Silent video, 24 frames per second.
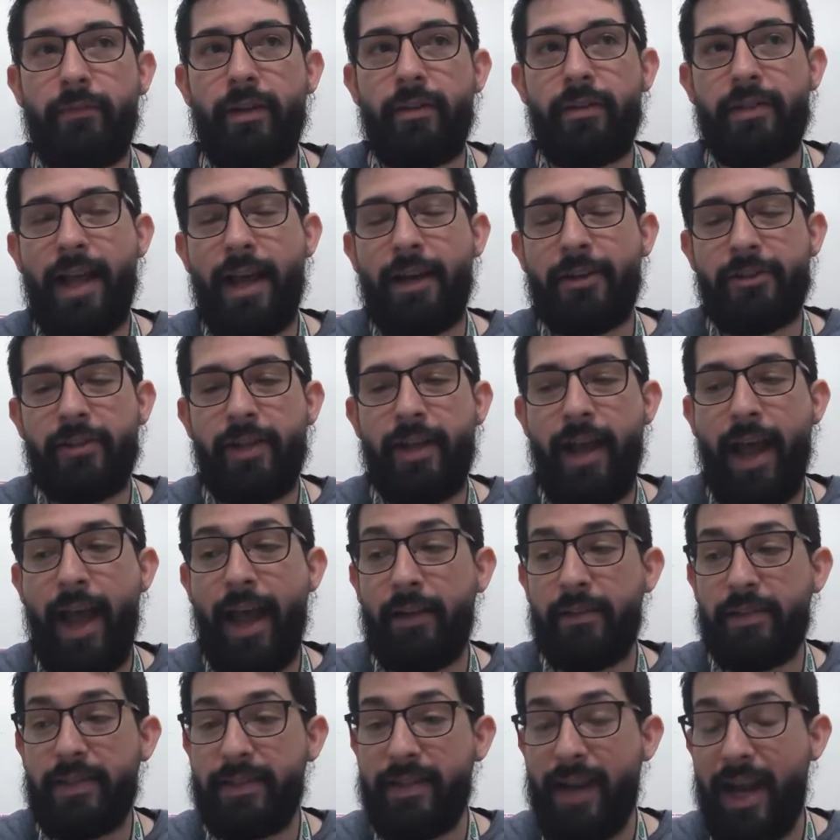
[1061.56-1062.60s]
there's actually
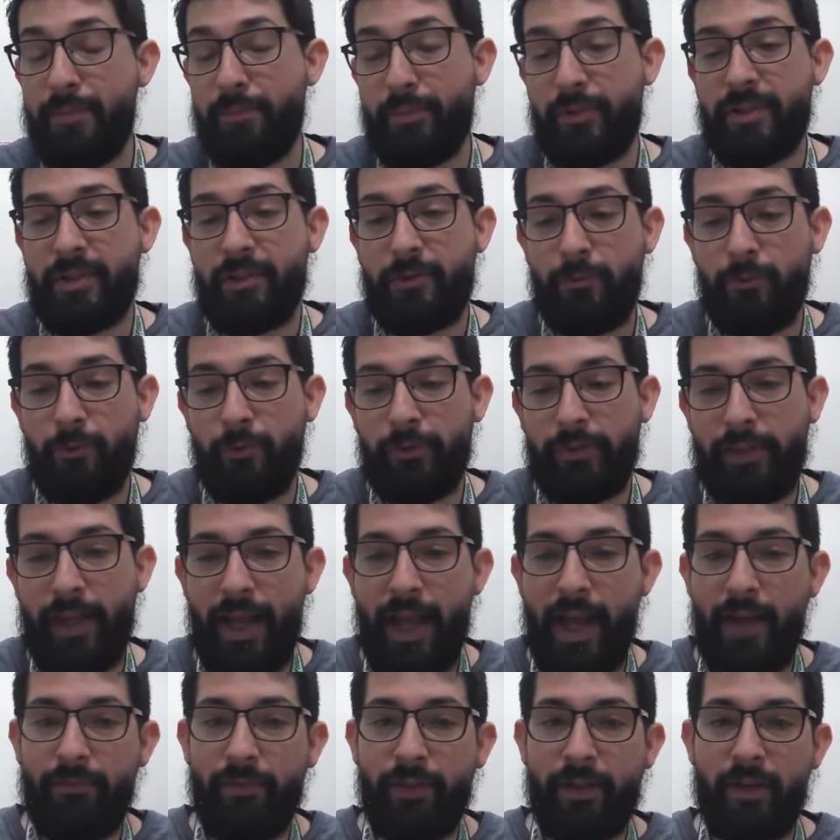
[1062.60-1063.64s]
at sniper school,
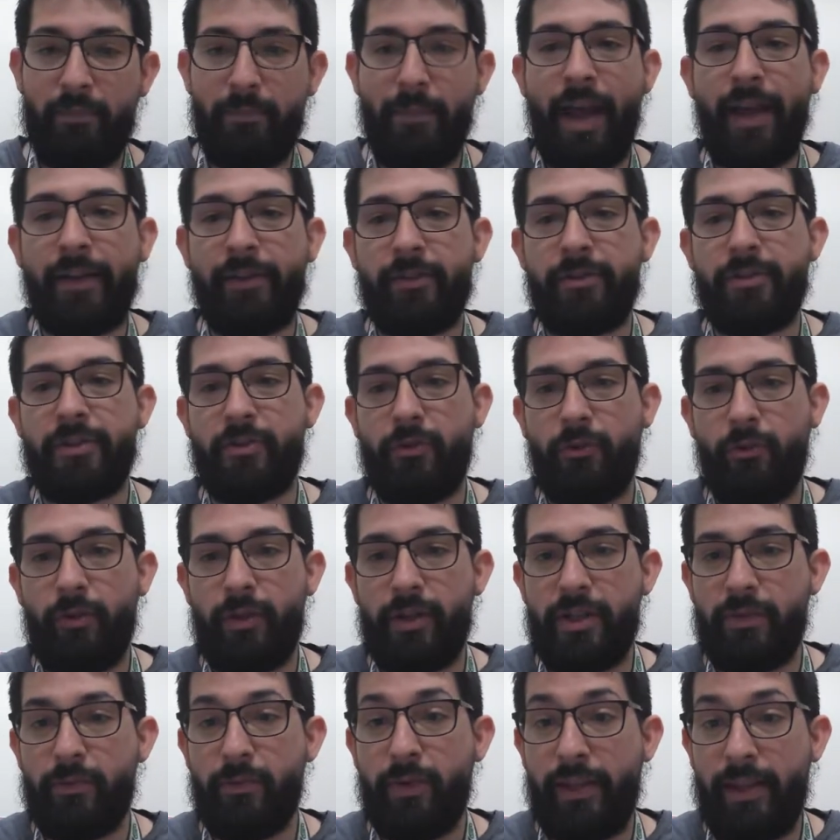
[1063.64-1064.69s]
they have a commander's
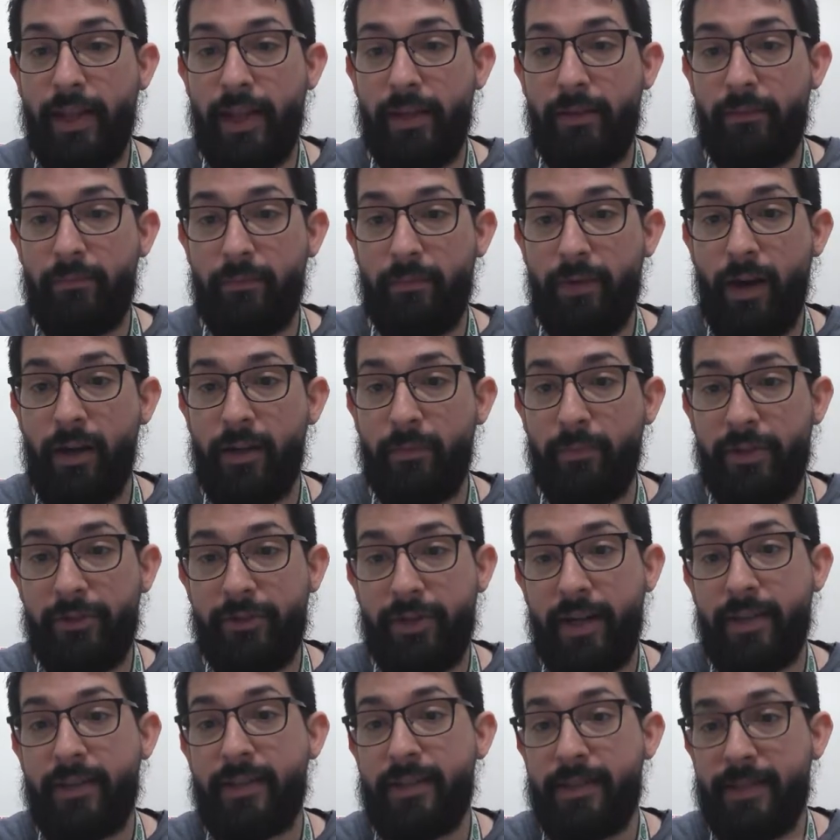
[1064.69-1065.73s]
course where the Army
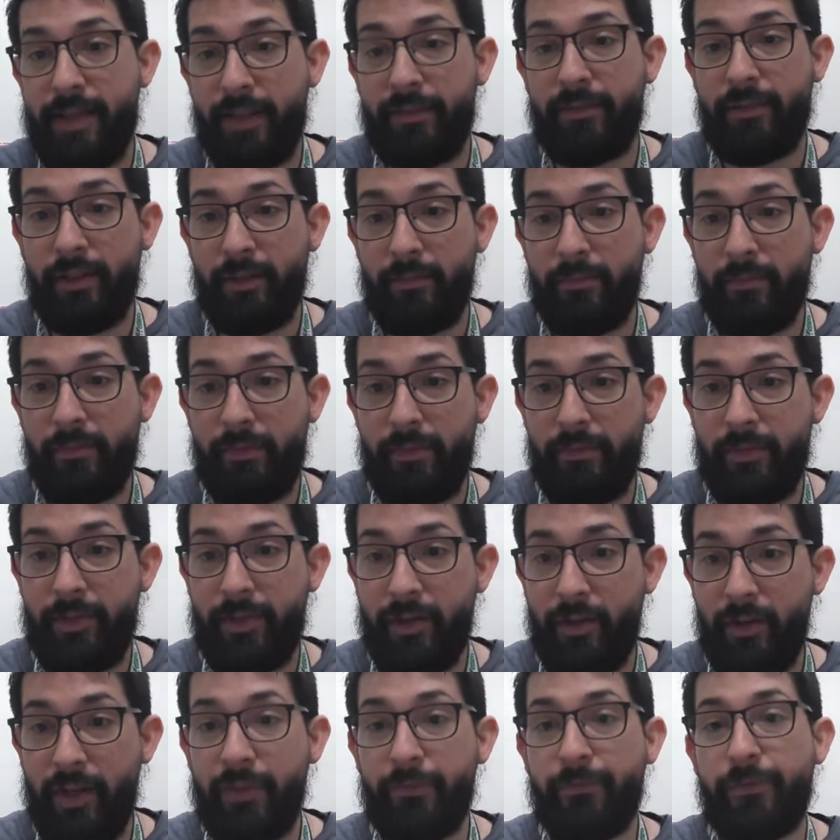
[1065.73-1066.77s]
tries to send their,
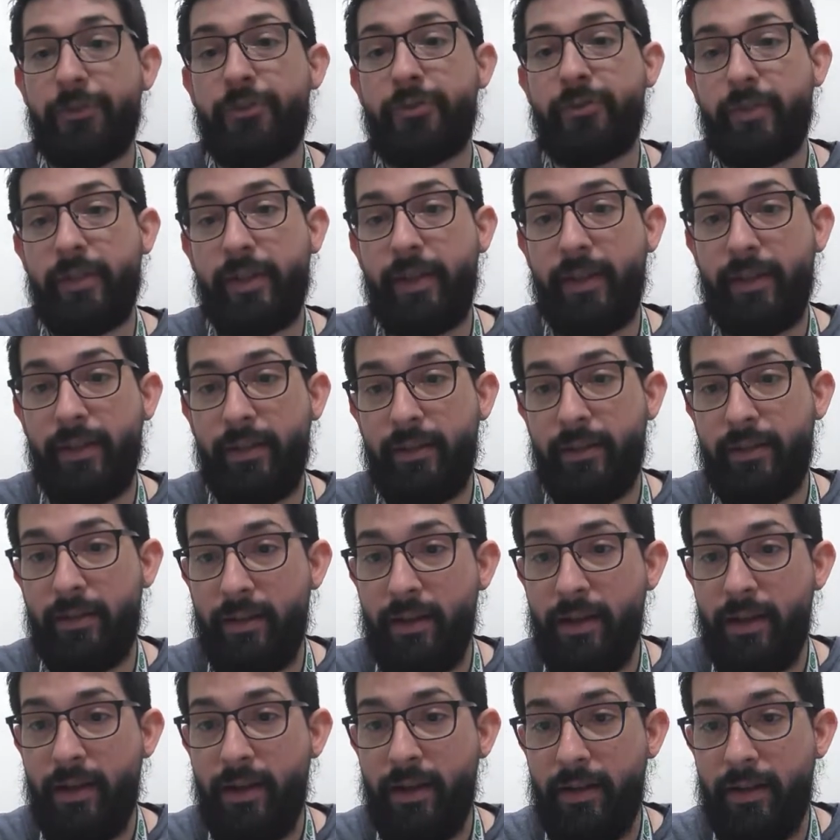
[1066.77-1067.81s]
infantry
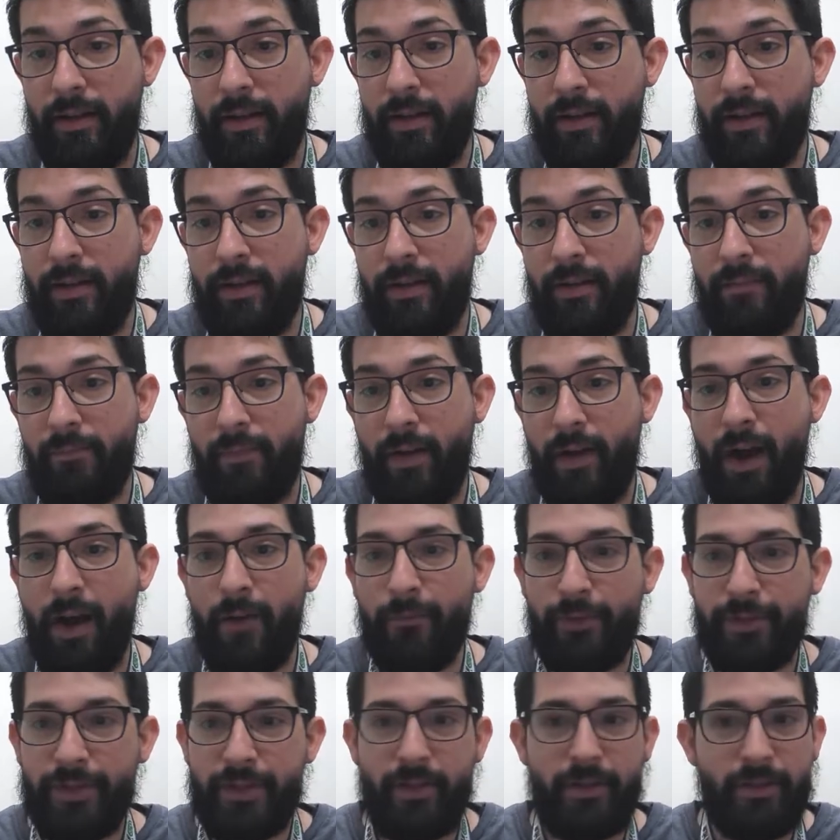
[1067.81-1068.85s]

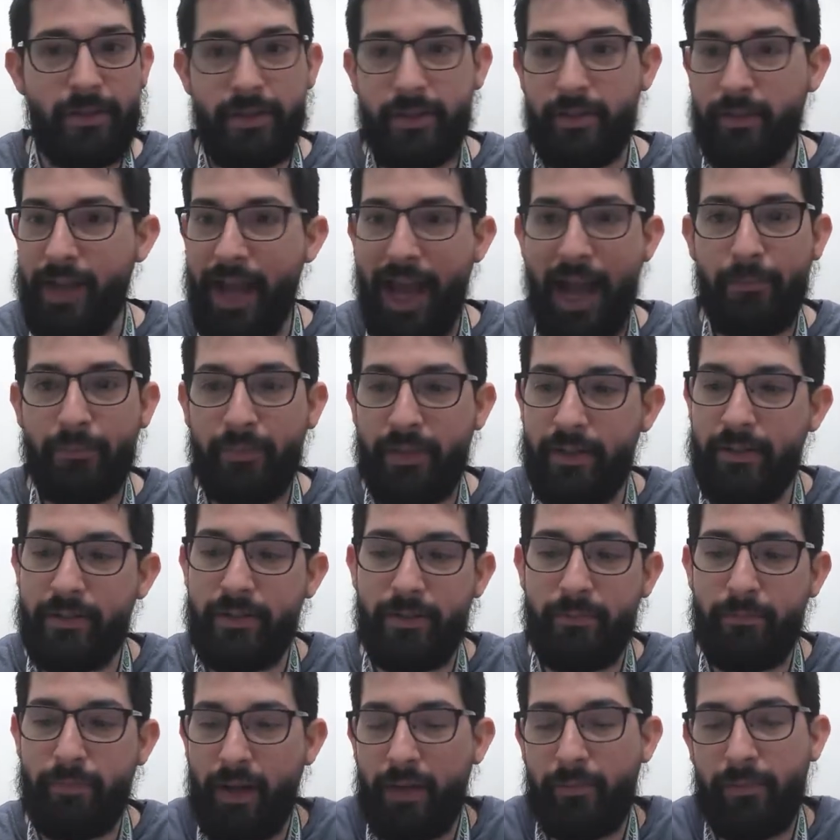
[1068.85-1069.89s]
officers or
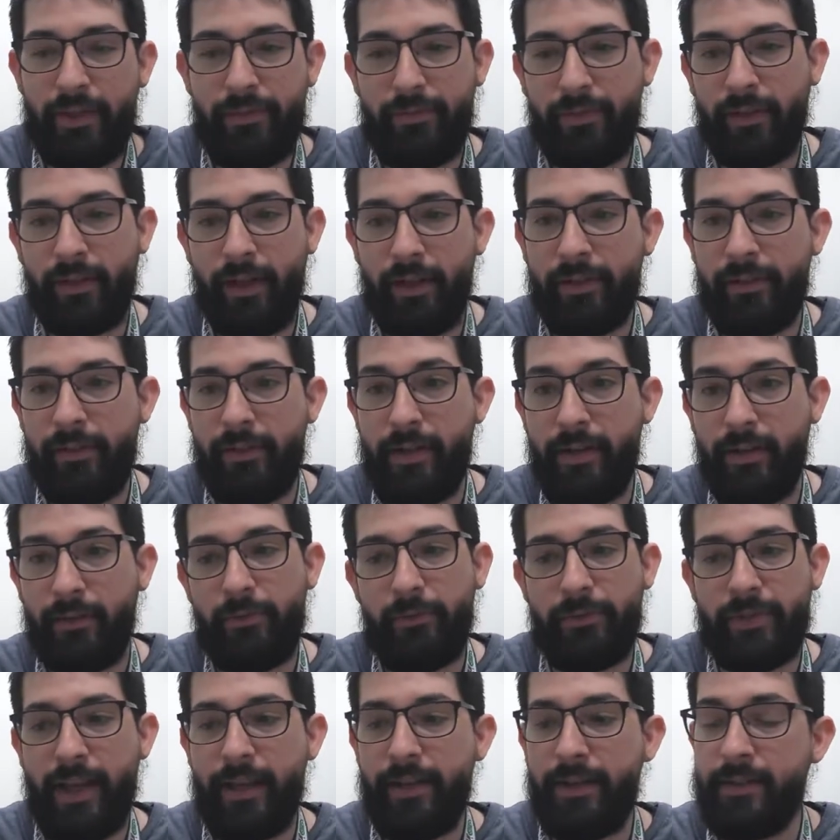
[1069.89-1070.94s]
captains or probably even young
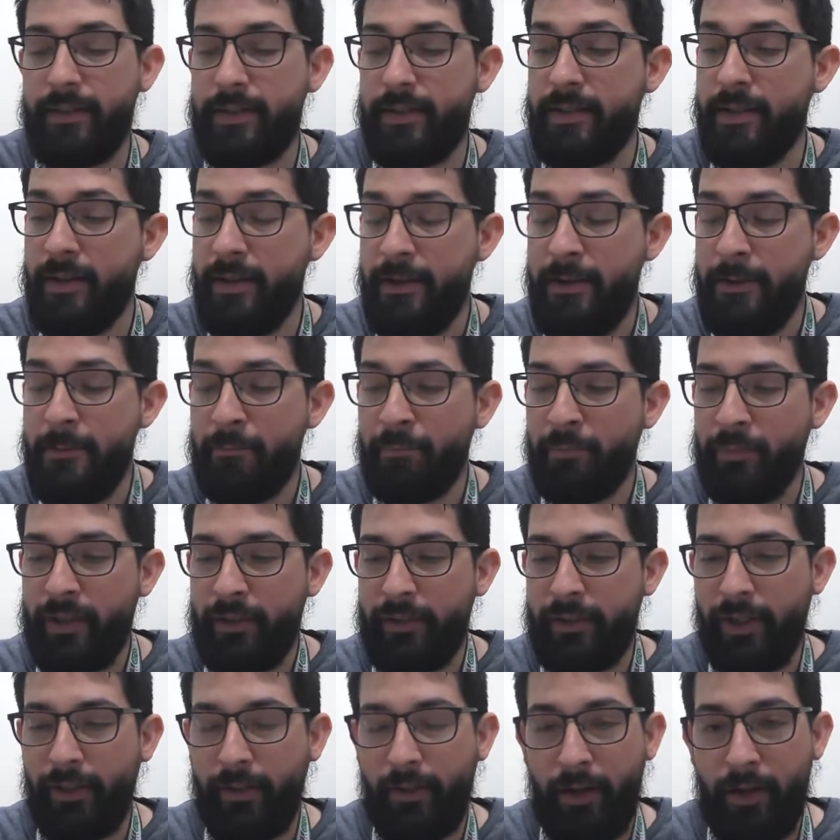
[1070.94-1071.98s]
lieutenants
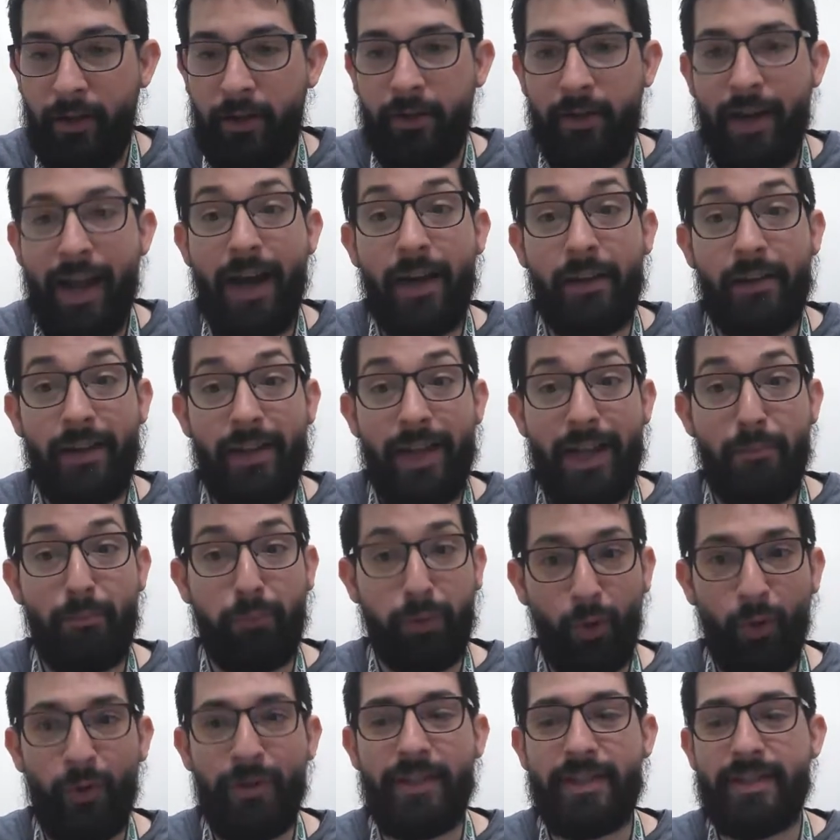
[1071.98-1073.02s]
to learn how to
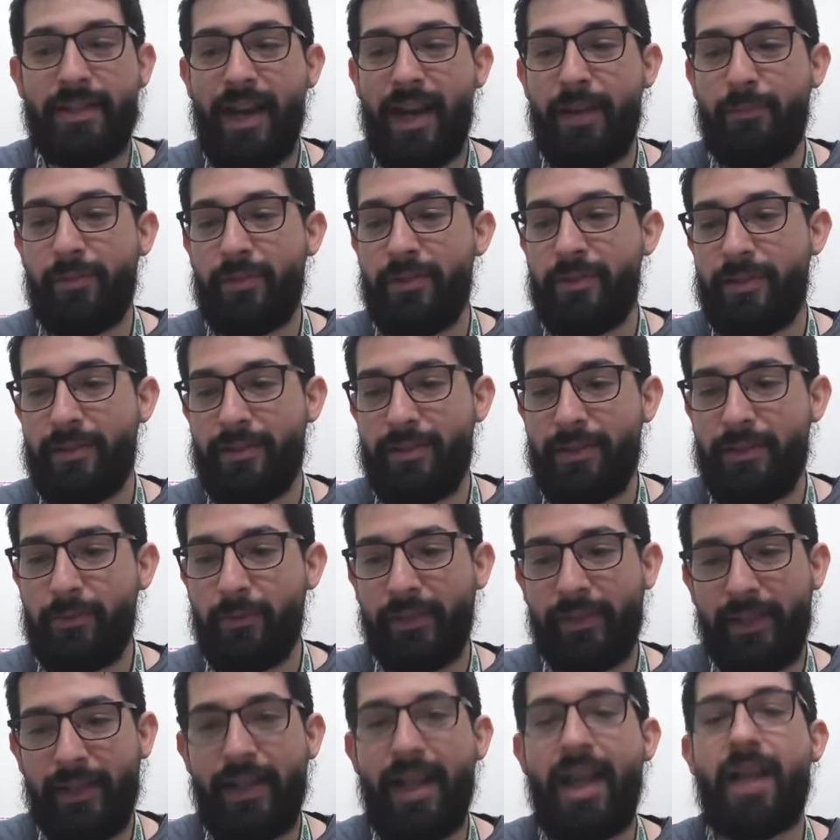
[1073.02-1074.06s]
employ snipers, because it's
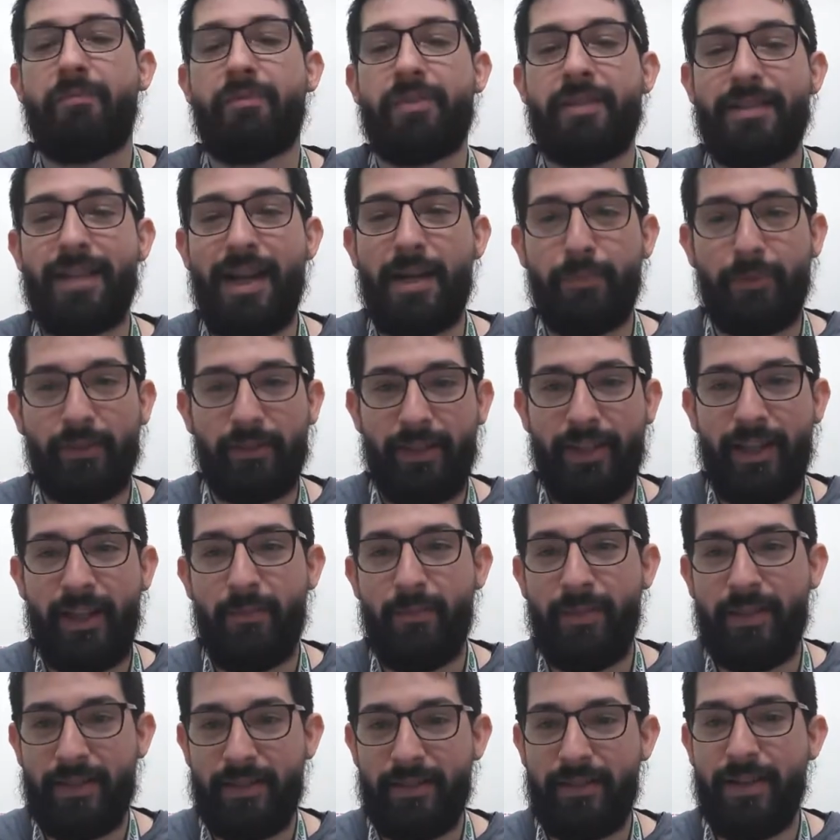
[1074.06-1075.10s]
one thing to have a sniper
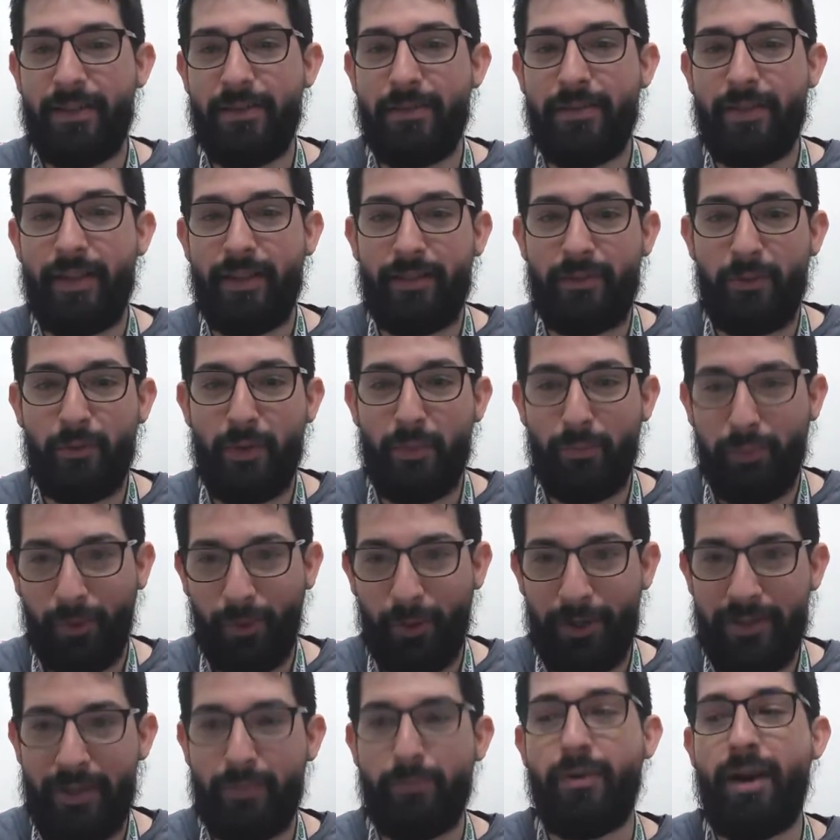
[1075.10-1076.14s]
team. It's another thing to
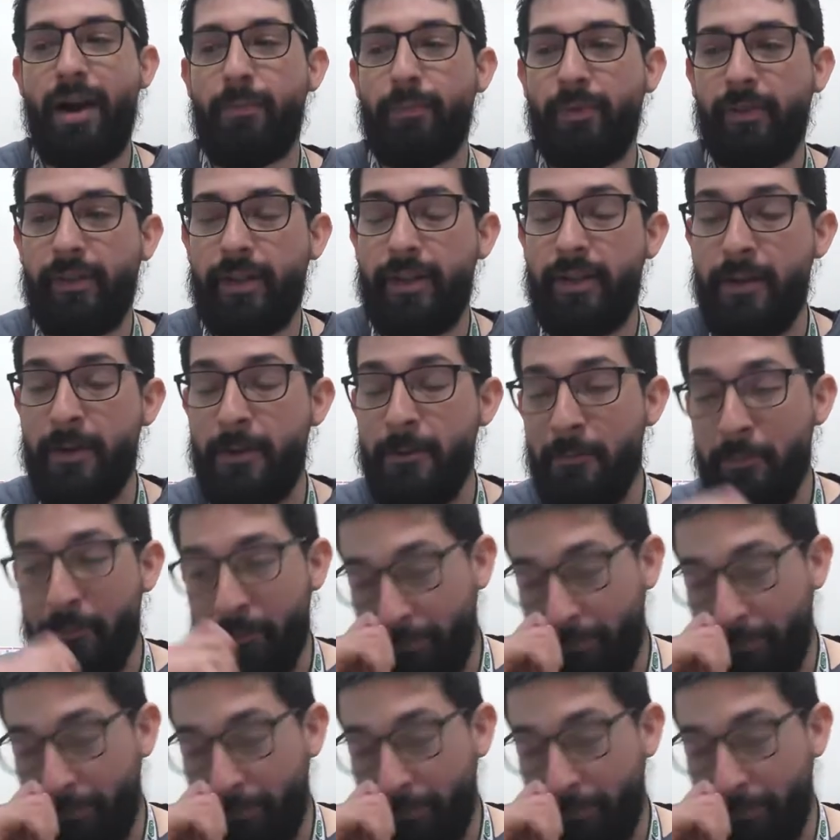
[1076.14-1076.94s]
employ them properly.